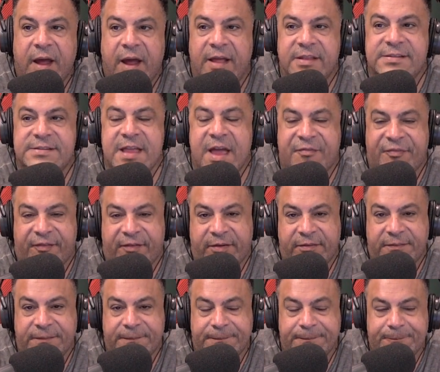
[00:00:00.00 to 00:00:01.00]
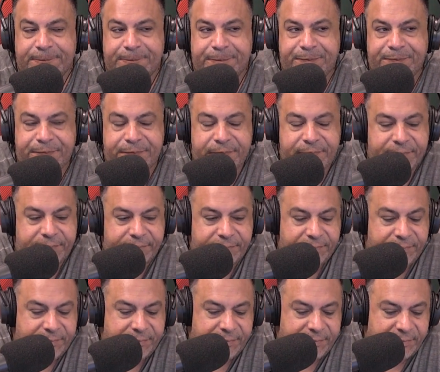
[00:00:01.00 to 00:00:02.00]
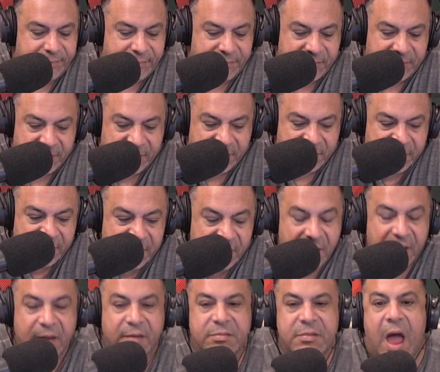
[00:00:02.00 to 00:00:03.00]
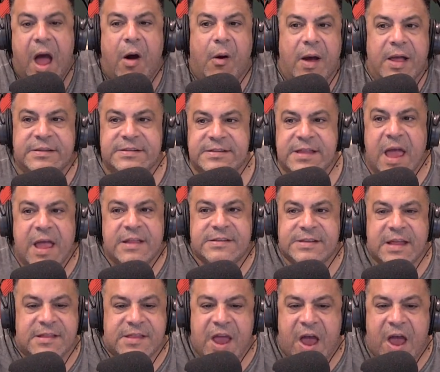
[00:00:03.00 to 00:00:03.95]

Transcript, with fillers: you. It's different. We supported you. But what's different, Ed? No, it's di- it's a